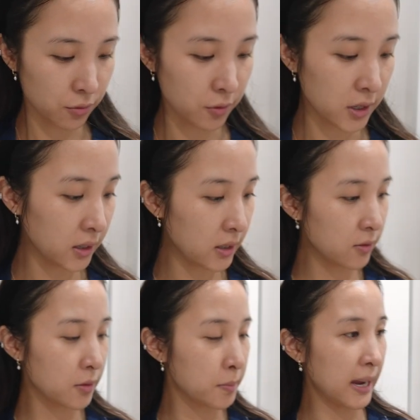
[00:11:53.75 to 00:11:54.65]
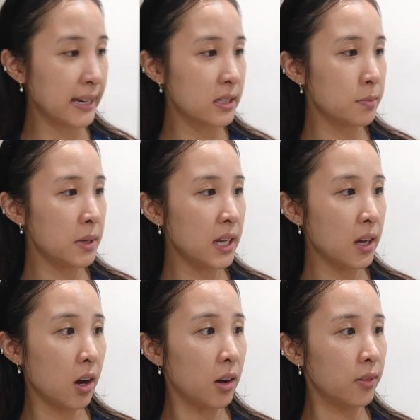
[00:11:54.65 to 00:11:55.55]
really reminds me
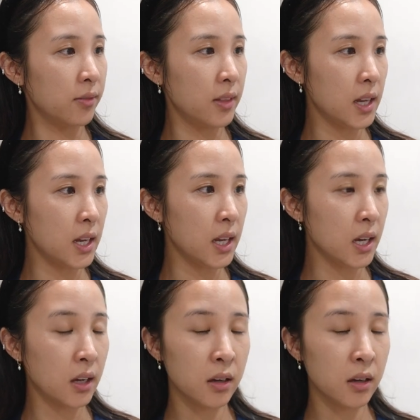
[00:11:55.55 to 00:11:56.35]
of the